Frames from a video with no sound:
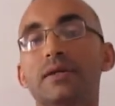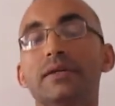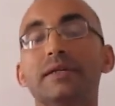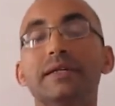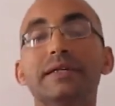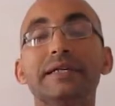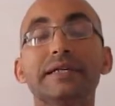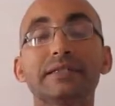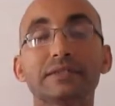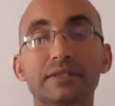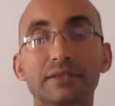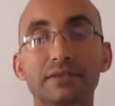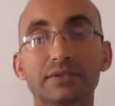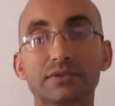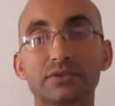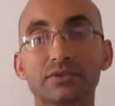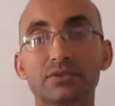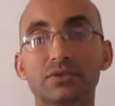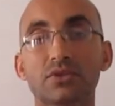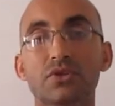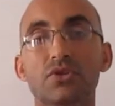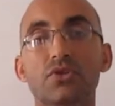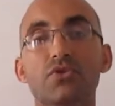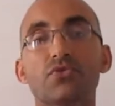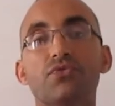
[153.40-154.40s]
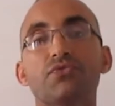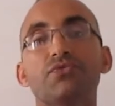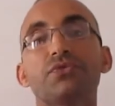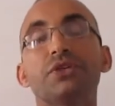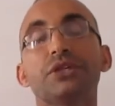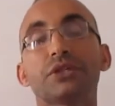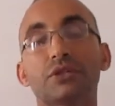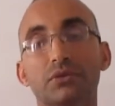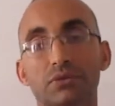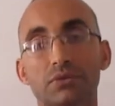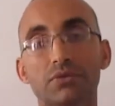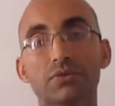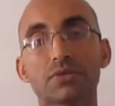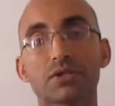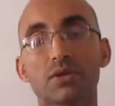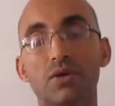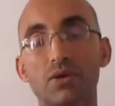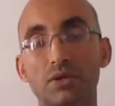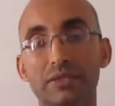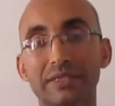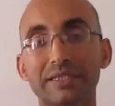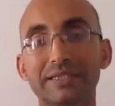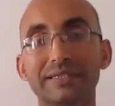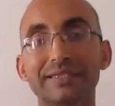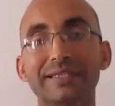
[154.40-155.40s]
leading figures
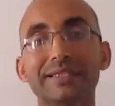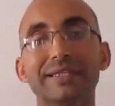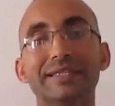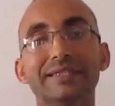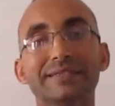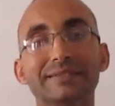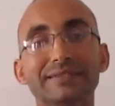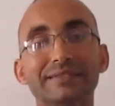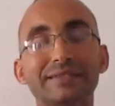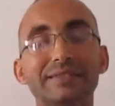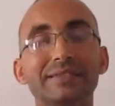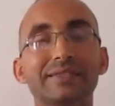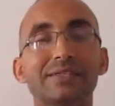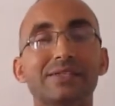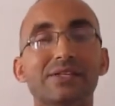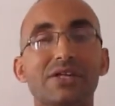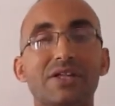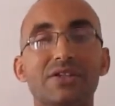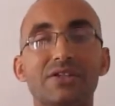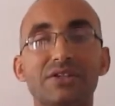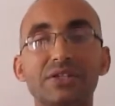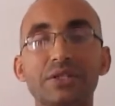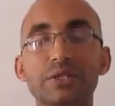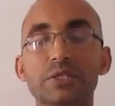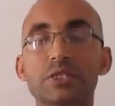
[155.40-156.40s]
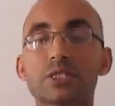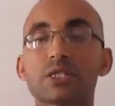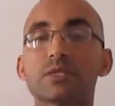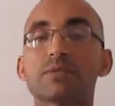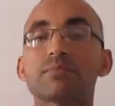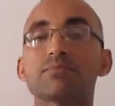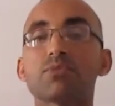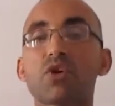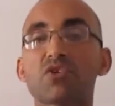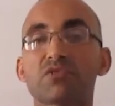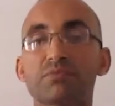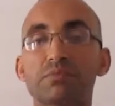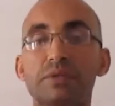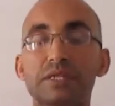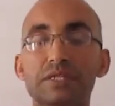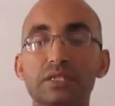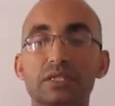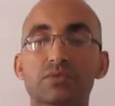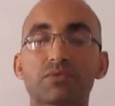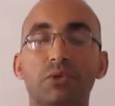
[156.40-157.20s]
in this movement.